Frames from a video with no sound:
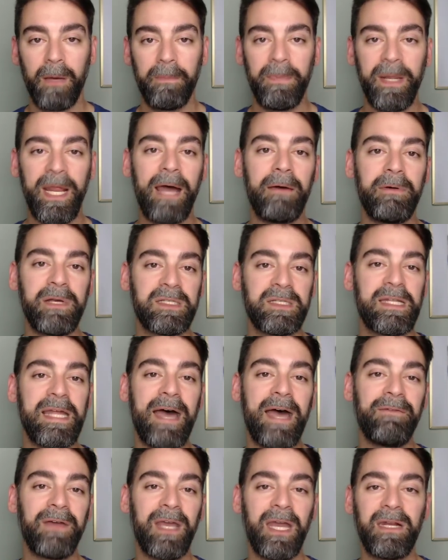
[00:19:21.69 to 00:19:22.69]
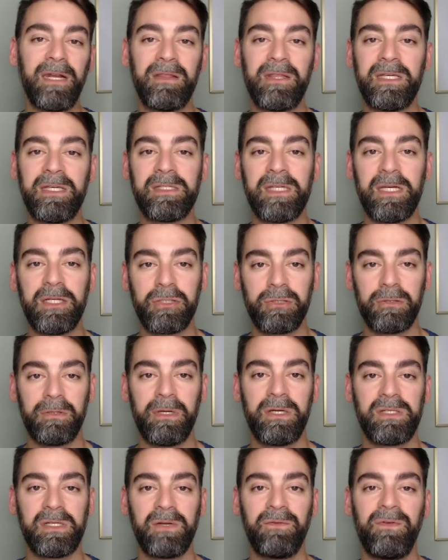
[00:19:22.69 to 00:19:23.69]
But how he's navigated these
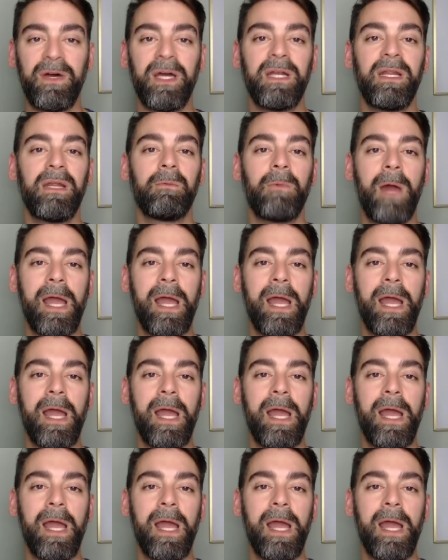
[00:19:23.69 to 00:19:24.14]
injuries and finding